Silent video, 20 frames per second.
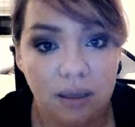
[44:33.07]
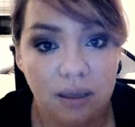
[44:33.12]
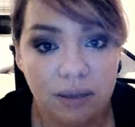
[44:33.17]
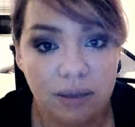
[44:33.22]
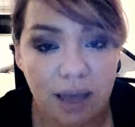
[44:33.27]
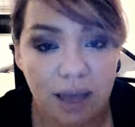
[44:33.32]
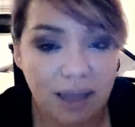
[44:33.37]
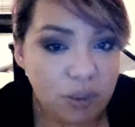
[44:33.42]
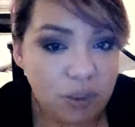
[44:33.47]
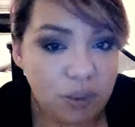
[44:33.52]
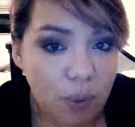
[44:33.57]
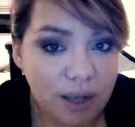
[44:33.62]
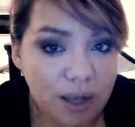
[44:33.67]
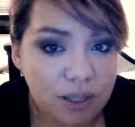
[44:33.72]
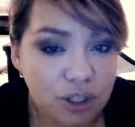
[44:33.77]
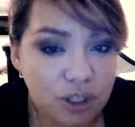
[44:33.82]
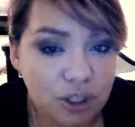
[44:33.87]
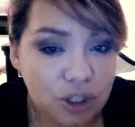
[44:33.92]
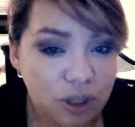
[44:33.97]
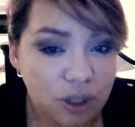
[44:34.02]
That's why
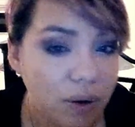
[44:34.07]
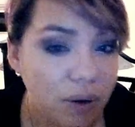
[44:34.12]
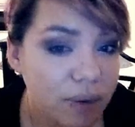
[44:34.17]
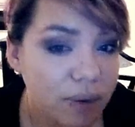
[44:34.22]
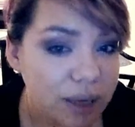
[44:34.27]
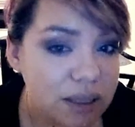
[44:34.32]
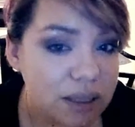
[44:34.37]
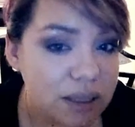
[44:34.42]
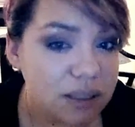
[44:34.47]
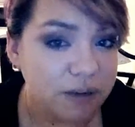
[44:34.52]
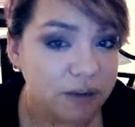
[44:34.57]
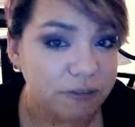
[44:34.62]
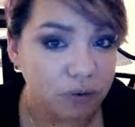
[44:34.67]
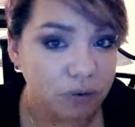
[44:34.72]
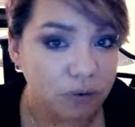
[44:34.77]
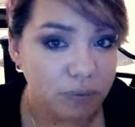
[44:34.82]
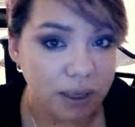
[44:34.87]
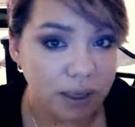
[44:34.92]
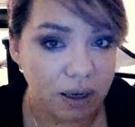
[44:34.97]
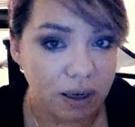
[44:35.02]
it's so easy
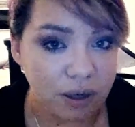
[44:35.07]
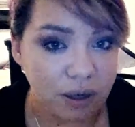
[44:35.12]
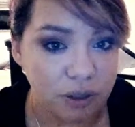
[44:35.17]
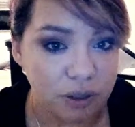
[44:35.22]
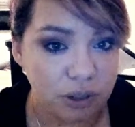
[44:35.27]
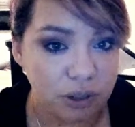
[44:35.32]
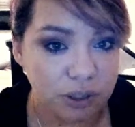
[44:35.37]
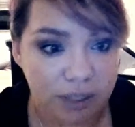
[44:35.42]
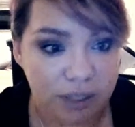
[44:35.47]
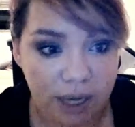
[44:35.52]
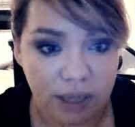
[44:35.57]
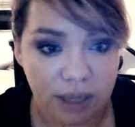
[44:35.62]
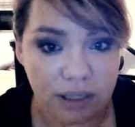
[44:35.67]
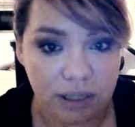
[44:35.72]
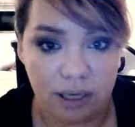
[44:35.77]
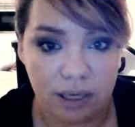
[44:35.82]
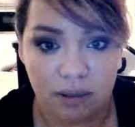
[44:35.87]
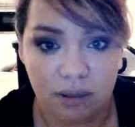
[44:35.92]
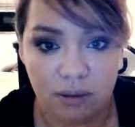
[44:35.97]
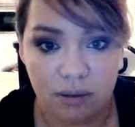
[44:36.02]
for me to understand
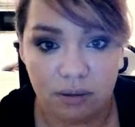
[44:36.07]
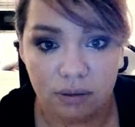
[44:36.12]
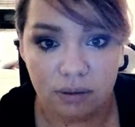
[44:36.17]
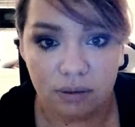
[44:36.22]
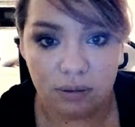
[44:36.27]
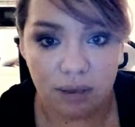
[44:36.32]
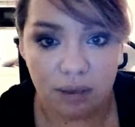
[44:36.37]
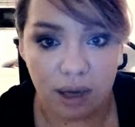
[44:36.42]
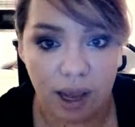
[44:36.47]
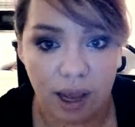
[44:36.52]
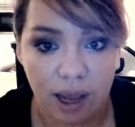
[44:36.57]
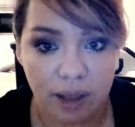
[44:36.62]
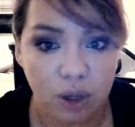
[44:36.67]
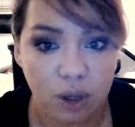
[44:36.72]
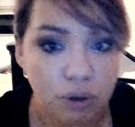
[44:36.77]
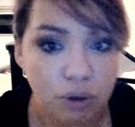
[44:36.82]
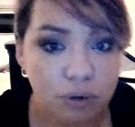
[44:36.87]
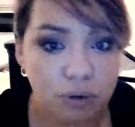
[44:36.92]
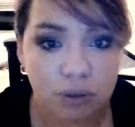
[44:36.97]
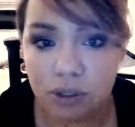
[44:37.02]
it. And
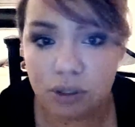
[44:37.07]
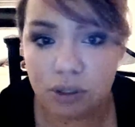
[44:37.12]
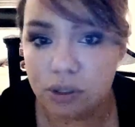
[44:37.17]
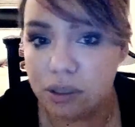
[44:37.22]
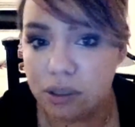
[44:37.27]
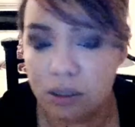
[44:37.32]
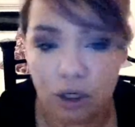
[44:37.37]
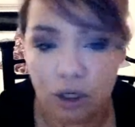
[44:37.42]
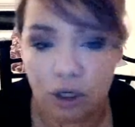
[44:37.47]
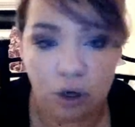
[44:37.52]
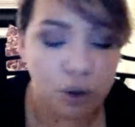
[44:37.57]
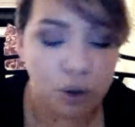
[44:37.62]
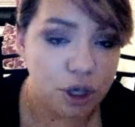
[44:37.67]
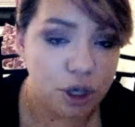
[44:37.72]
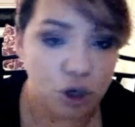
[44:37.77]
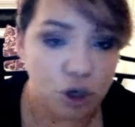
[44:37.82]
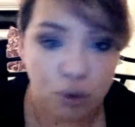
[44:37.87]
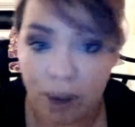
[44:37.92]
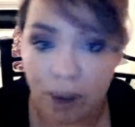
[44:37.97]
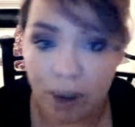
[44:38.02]
those, that
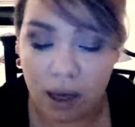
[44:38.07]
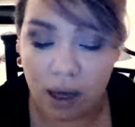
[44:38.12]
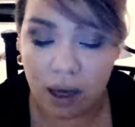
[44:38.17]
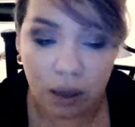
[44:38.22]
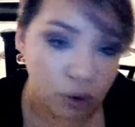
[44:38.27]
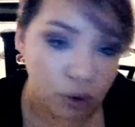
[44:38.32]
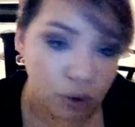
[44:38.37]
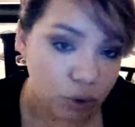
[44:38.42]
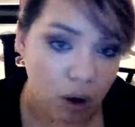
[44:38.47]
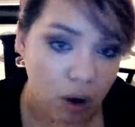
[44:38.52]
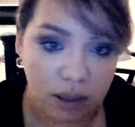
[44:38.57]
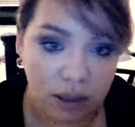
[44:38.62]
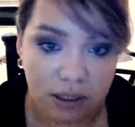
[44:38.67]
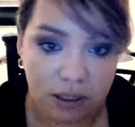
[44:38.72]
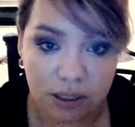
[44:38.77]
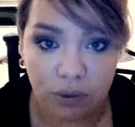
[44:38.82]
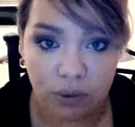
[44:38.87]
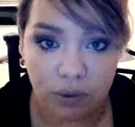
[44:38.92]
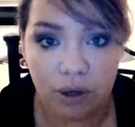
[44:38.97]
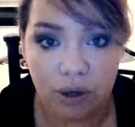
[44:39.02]
you might come across
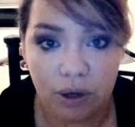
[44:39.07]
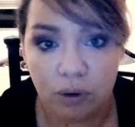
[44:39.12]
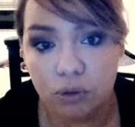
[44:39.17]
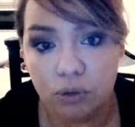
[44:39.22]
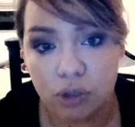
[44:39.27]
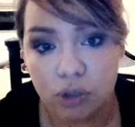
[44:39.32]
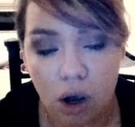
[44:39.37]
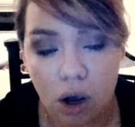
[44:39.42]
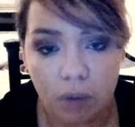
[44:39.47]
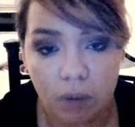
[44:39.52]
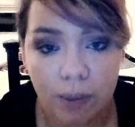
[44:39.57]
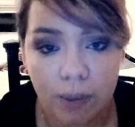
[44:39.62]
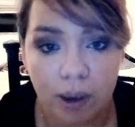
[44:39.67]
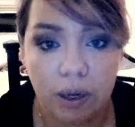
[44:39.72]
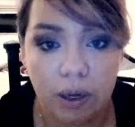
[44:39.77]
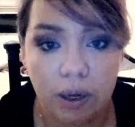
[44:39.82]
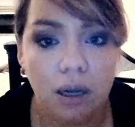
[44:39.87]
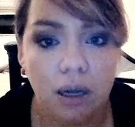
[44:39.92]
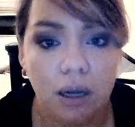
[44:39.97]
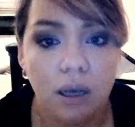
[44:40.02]
here and there who talk about it.